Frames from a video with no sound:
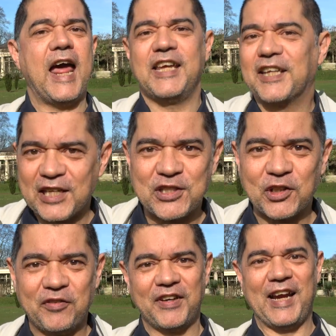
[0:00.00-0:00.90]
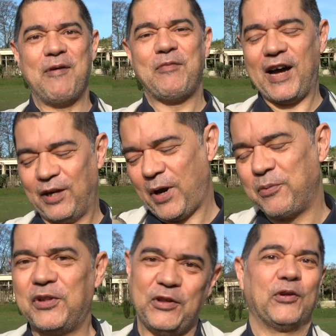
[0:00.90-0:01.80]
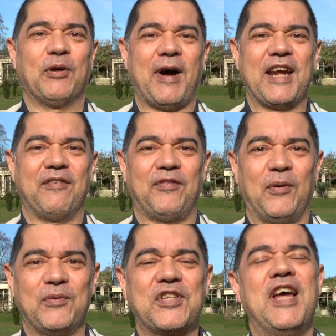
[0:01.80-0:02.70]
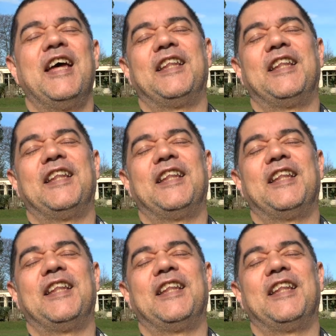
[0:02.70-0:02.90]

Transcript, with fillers: any of this stuff again, by the way, with the other microphones.